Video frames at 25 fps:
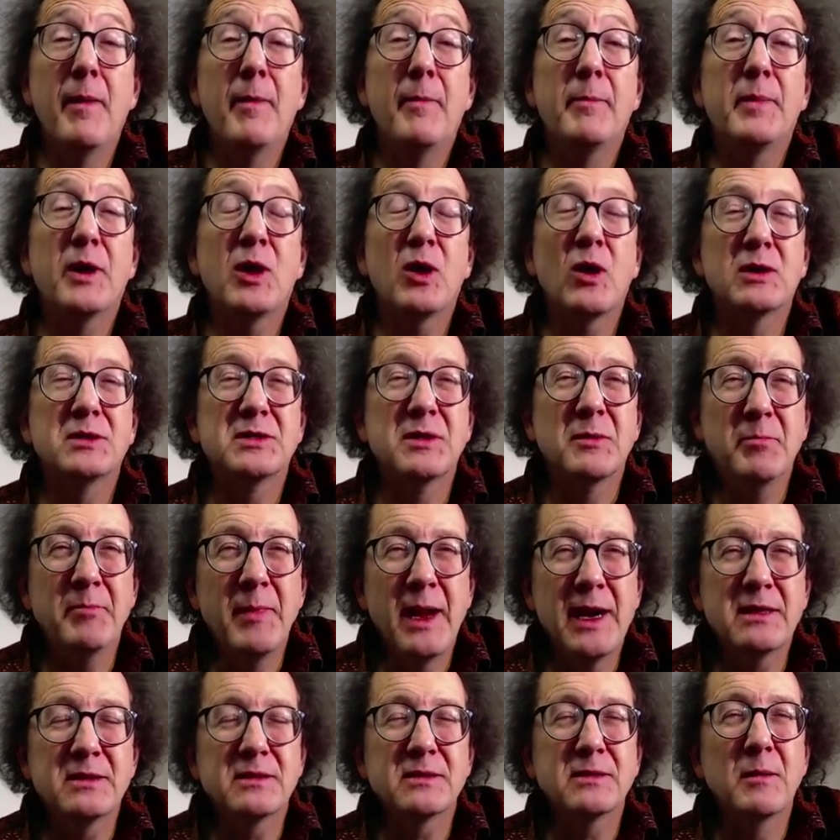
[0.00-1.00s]
because it
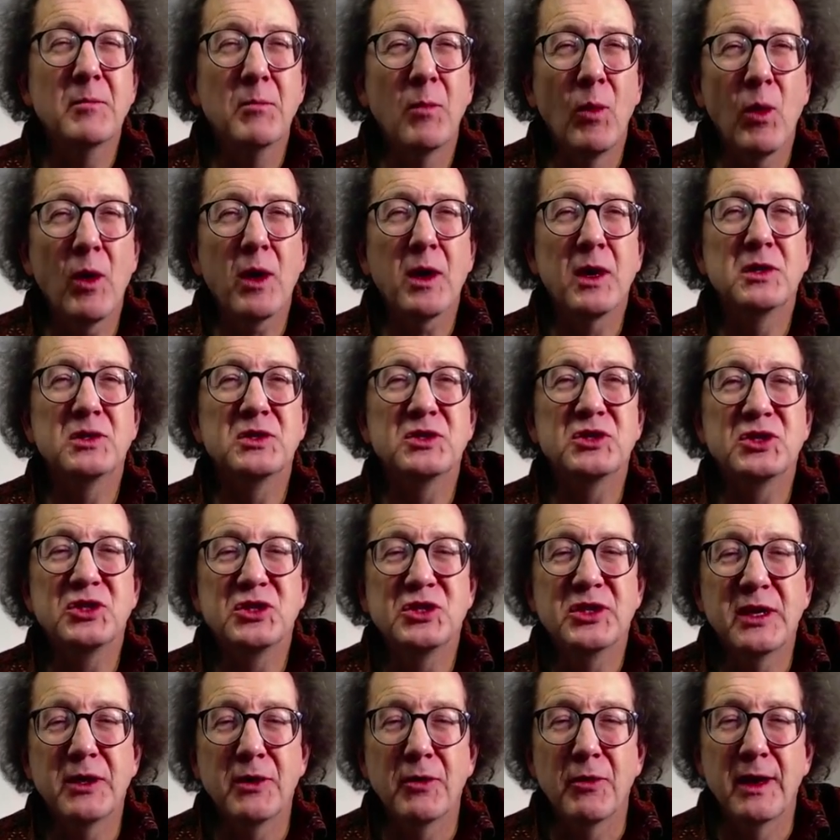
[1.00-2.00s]
makes them more
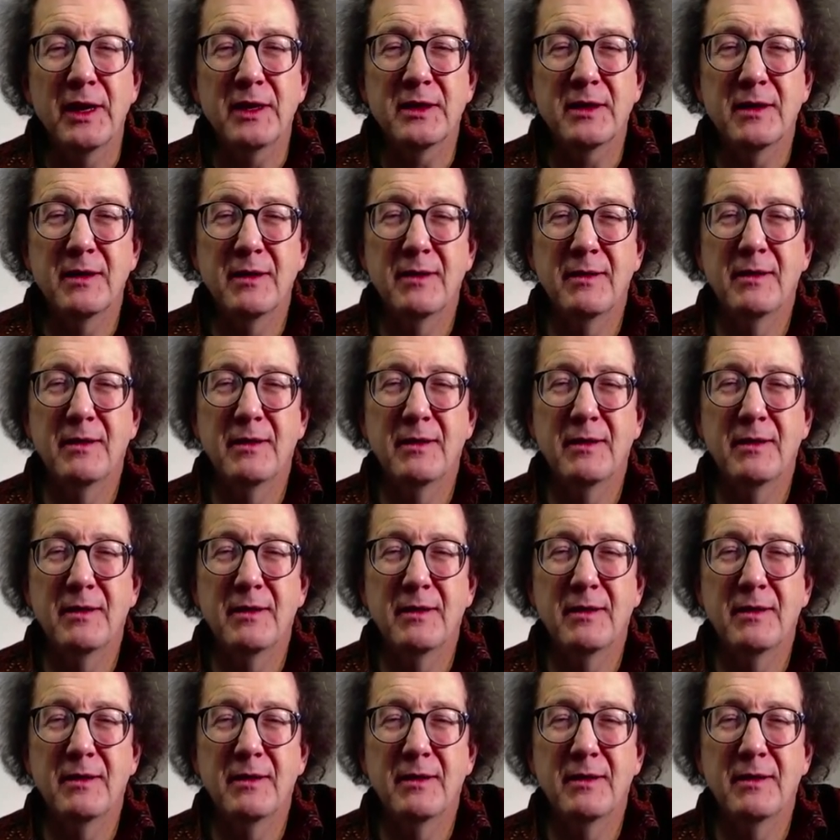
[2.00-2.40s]
considerate